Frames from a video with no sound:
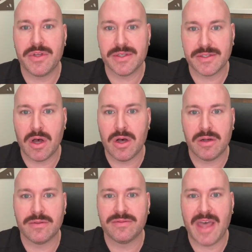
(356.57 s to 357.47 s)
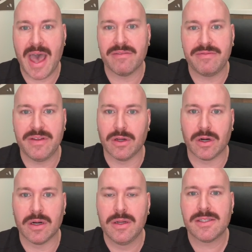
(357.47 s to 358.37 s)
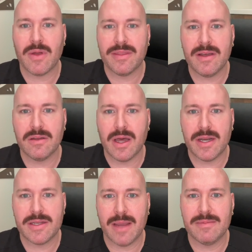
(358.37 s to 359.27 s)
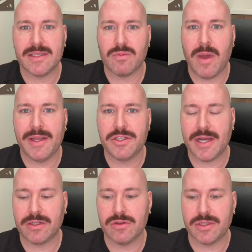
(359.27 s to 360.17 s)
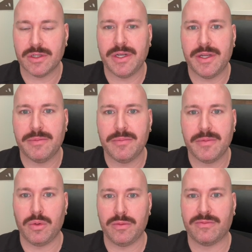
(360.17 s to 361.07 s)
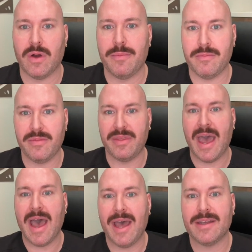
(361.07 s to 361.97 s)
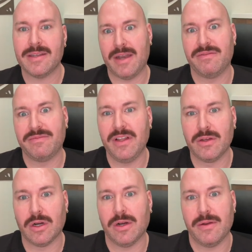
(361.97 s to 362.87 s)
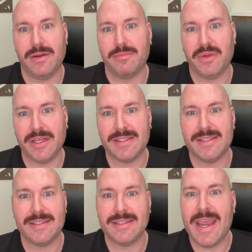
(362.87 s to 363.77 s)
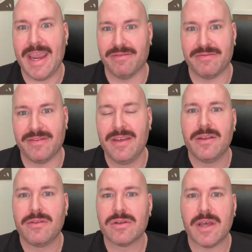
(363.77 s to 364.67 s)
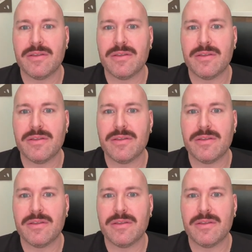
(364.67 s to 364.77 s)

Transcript: dissolve that filler. And so I think a lot of times that's why injectors are going to pull from that kind of filler, because it's safe. There's